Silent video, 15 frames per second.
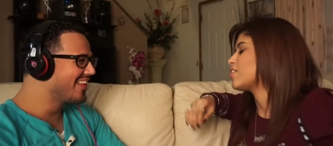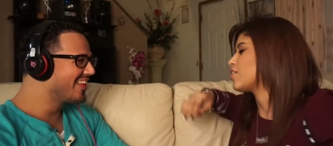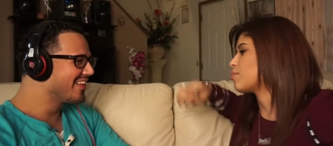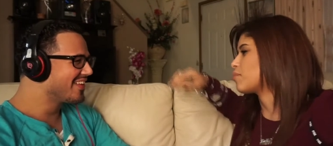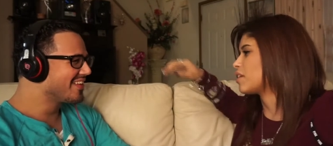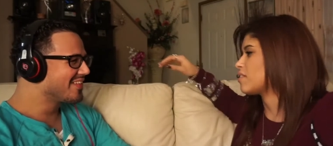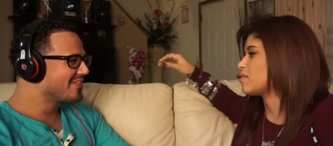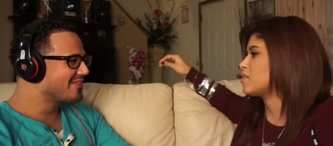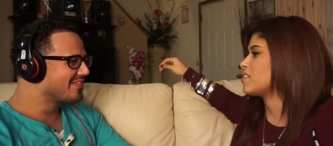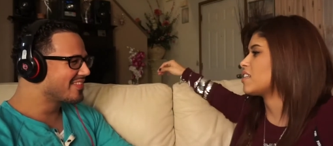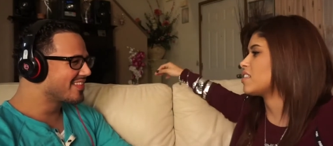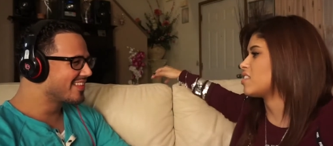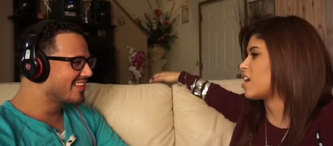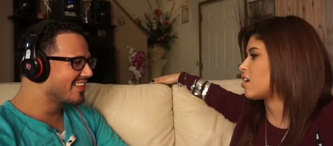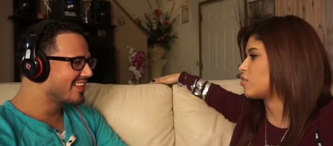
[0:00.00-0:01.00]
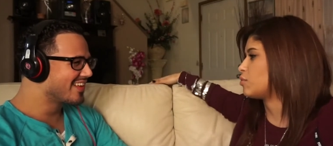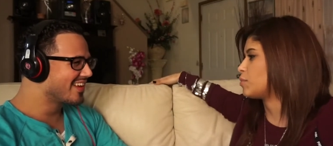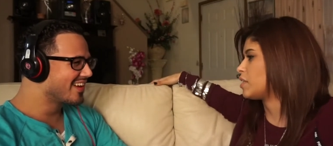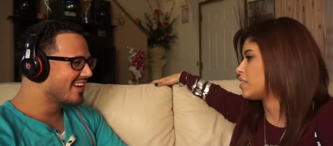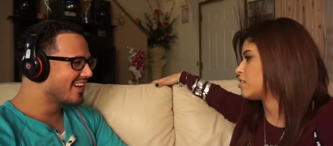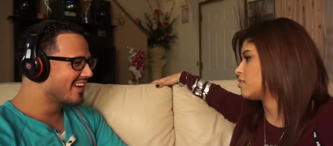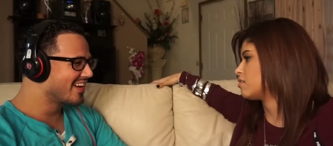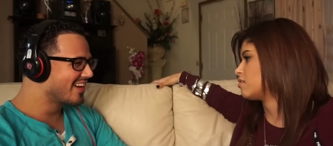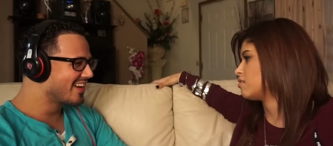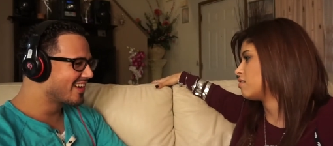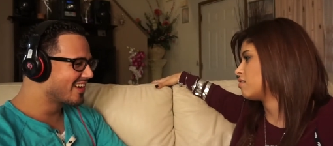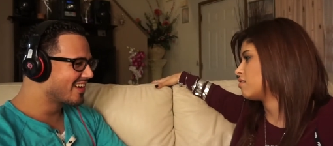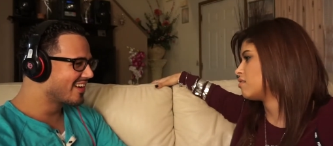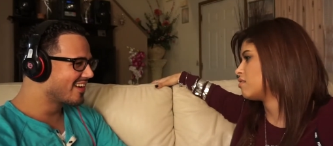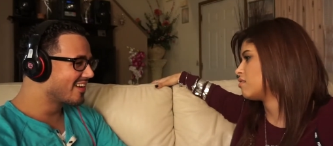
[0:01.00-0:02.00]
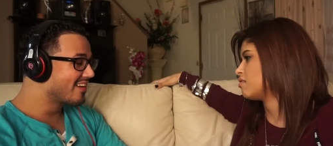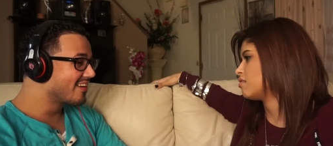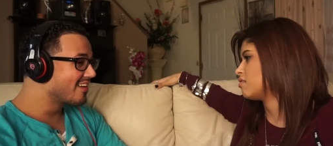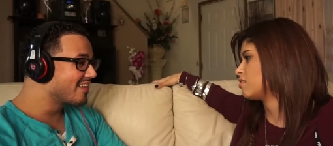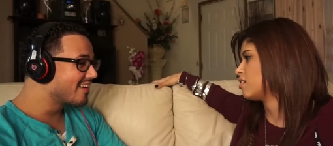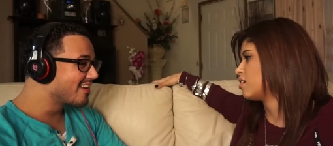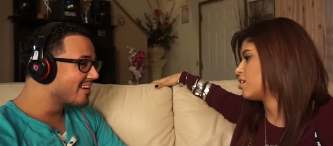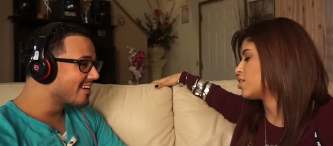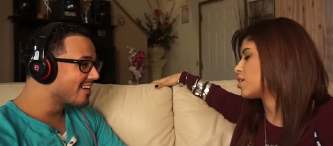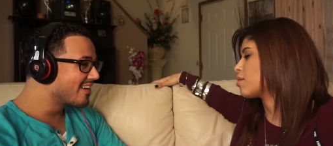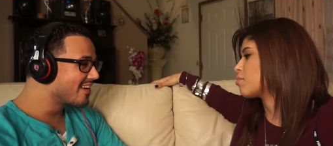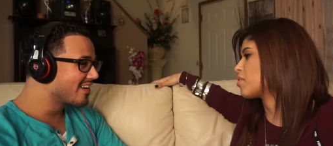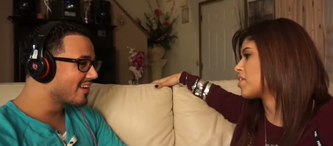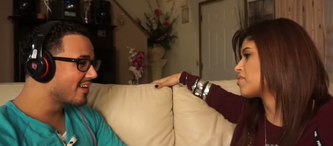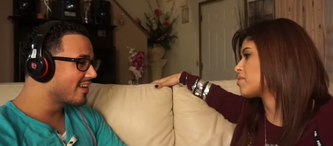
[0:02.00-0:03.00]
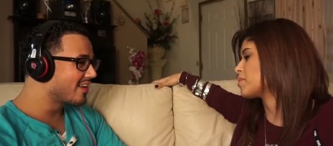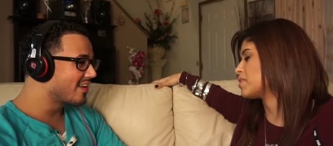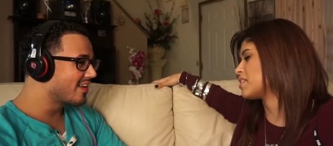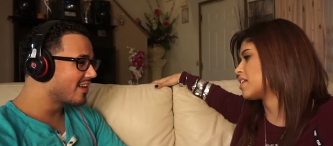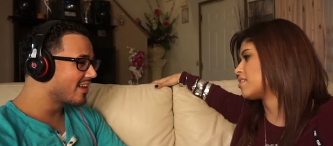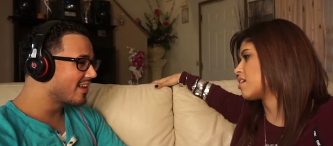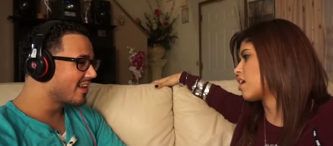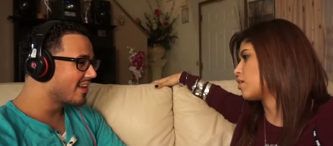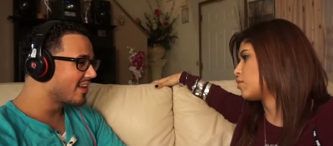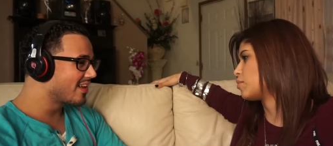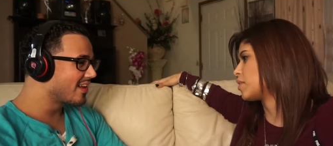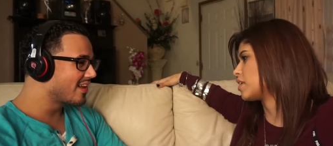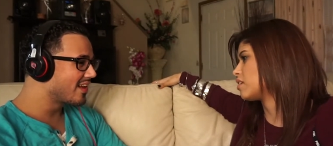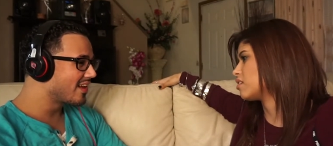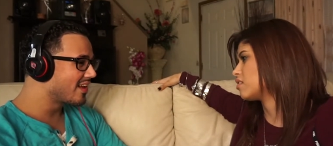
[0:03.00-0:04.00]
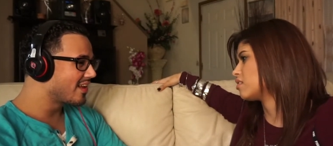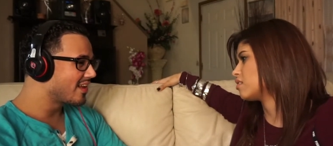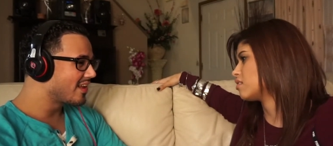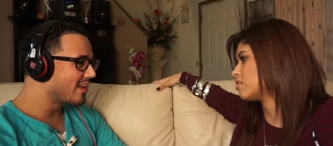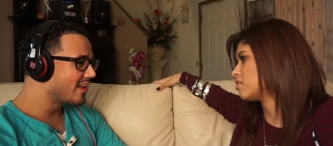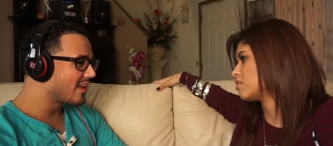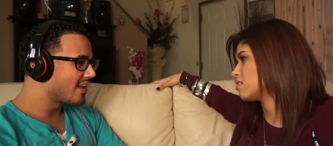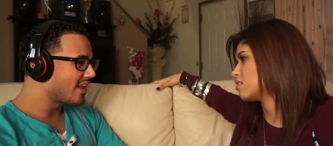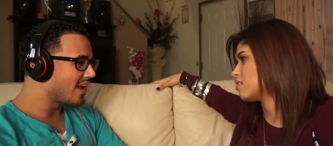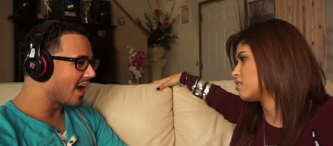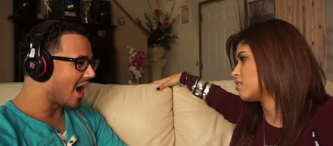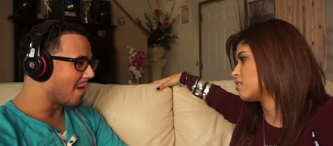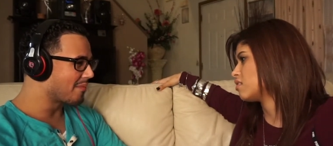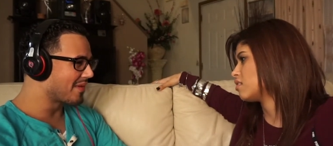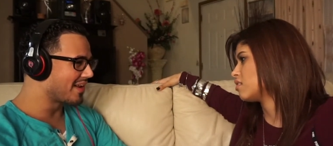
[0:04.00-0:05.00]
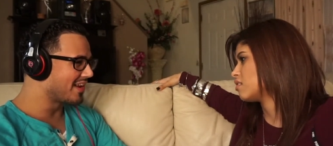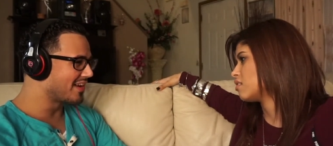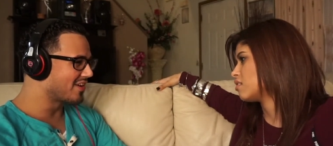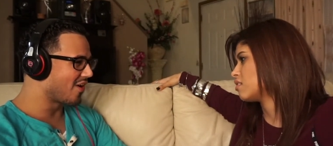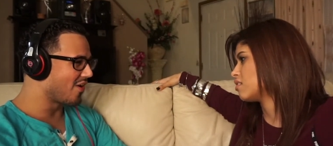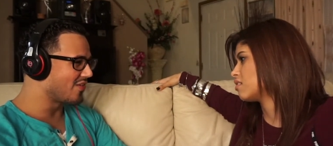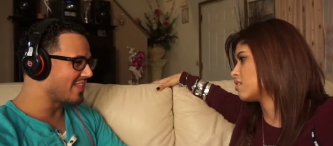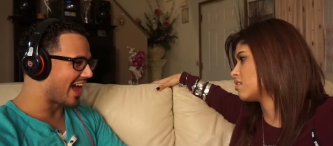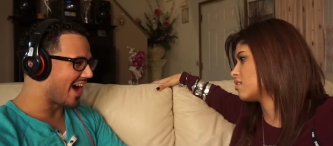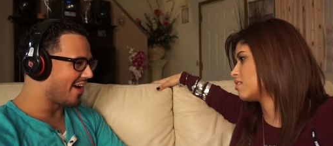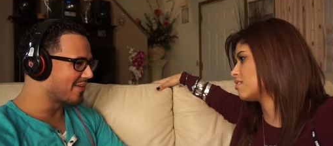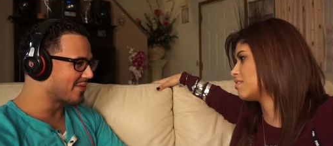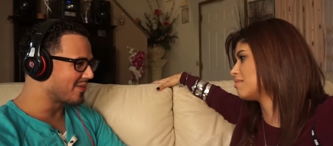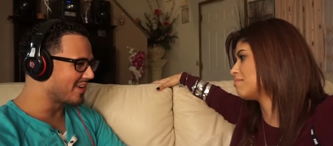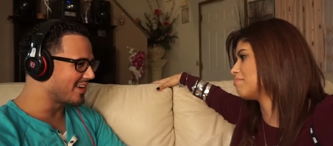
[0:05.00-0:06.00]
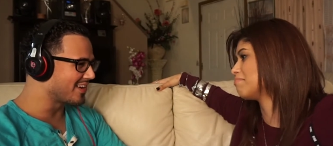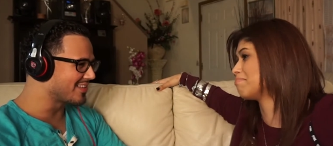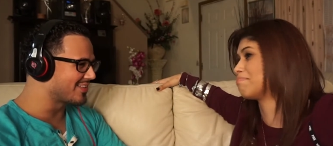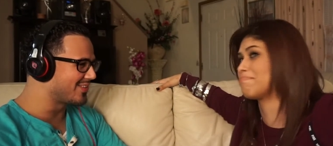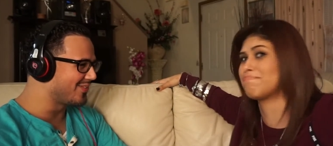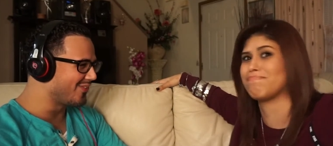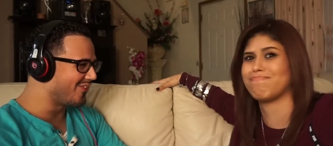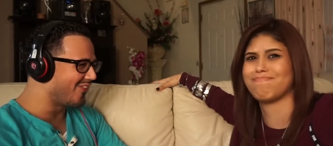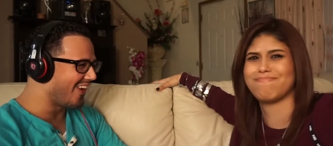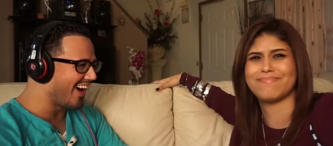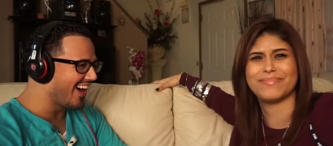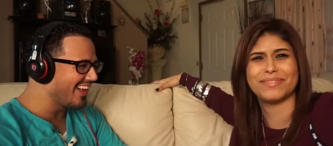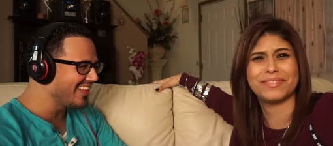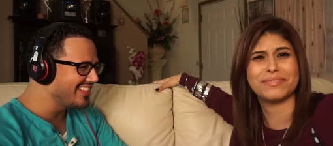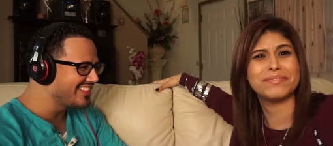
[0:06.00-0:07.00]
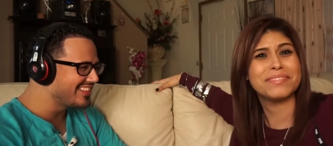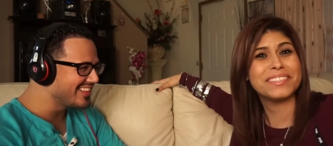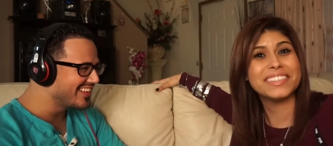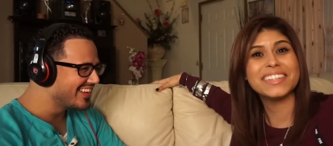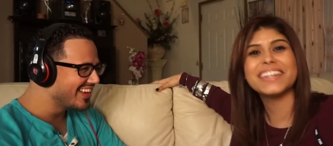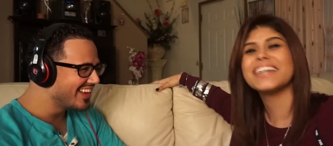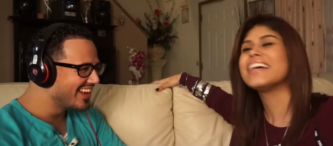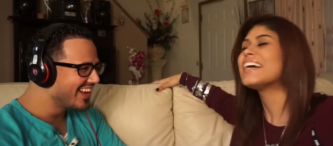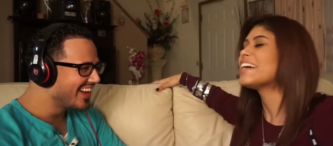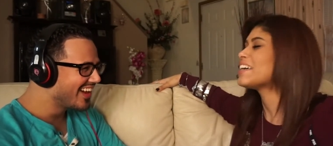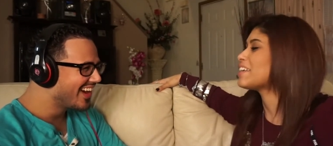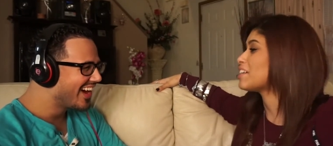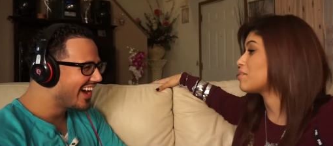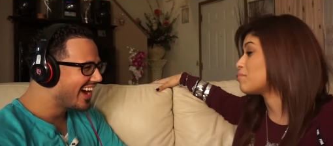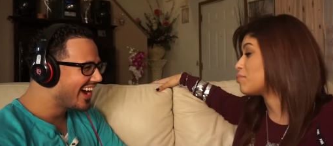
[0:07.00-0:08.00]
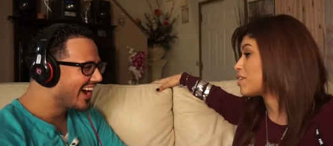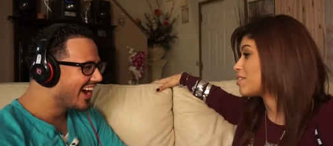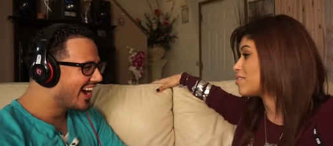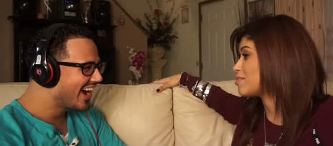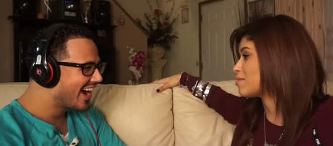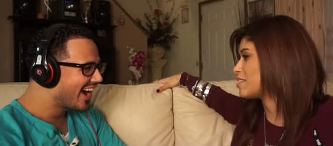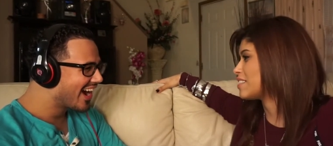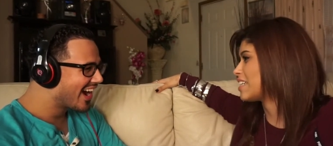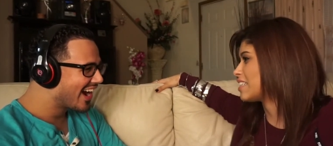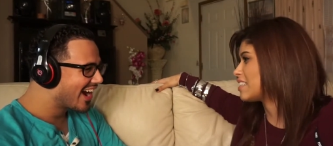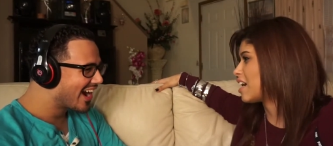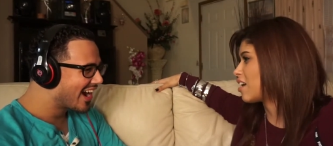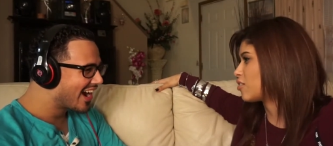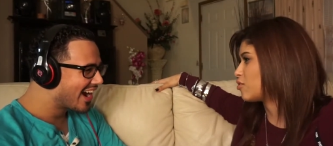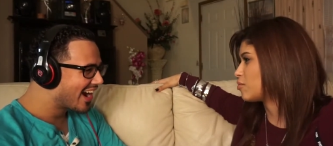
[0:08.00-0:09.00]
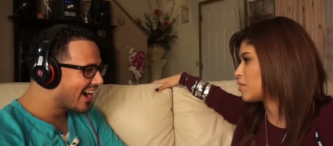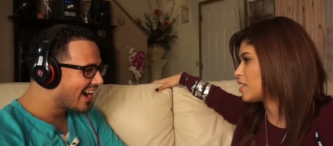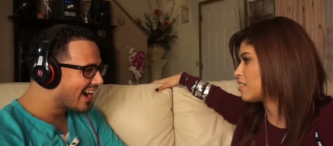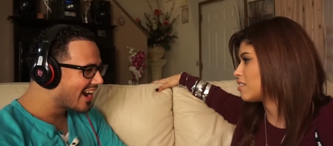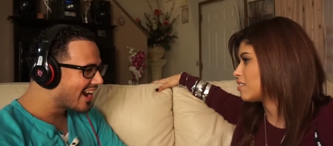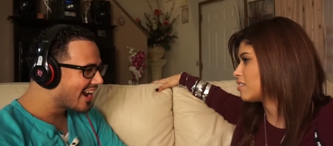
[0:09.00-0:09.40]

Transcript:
Speaker 1: Your breath smells like taco meat. Your breath smells like taco meat.
Speaker 2: I'm gonna go downwards? what?
Speaker 1: Your breath smells like taco meat.